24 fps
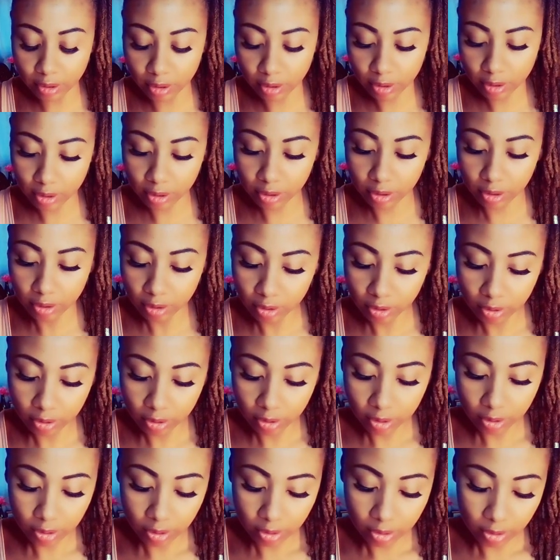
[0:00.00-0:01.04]

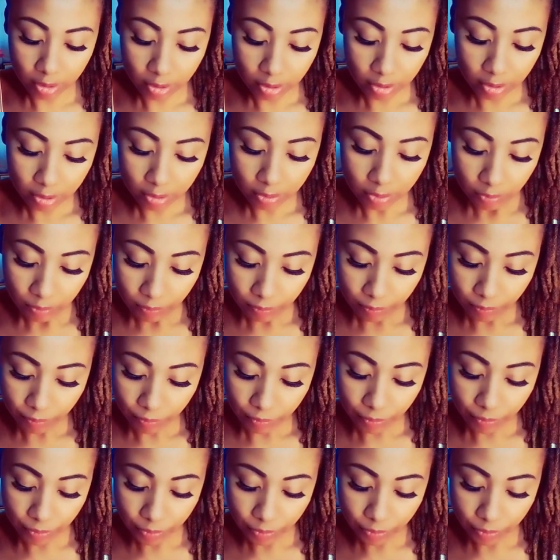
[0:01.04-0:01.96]
Nothing is said.